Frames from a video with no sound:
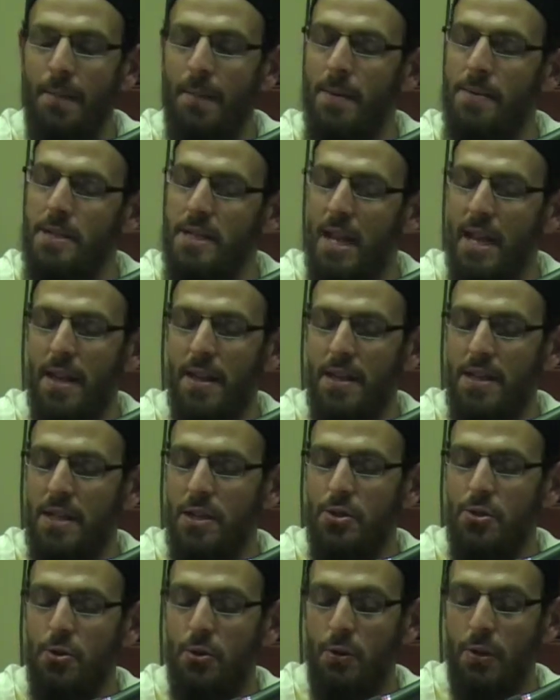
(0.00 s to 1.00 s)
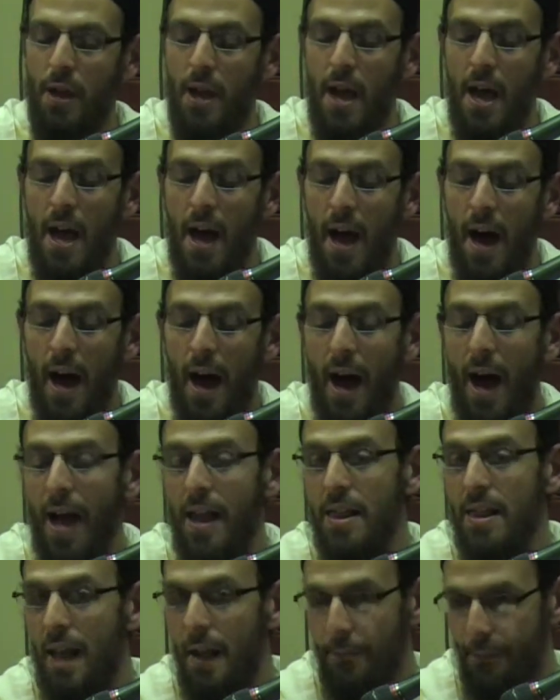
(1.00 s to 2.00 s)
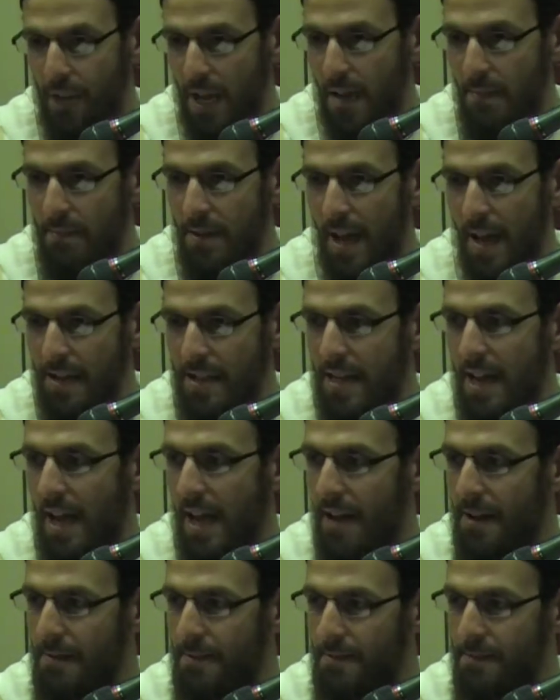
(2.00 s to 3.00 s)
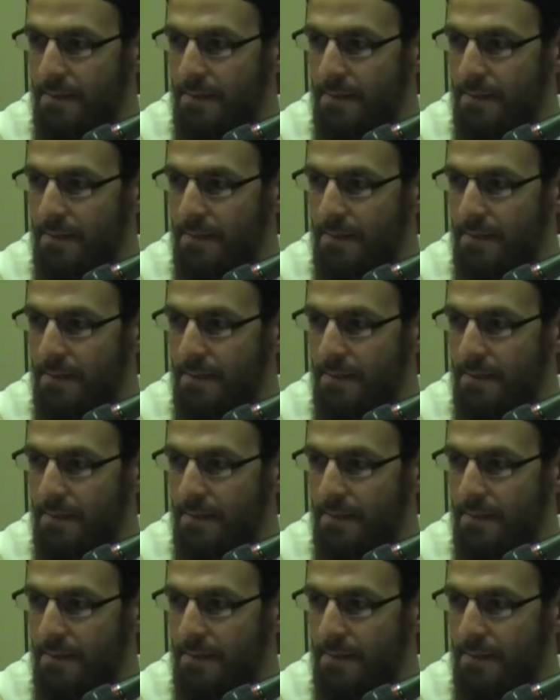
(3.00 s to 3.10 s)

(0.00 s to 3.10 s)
I'm saying this in truth. I left him that day.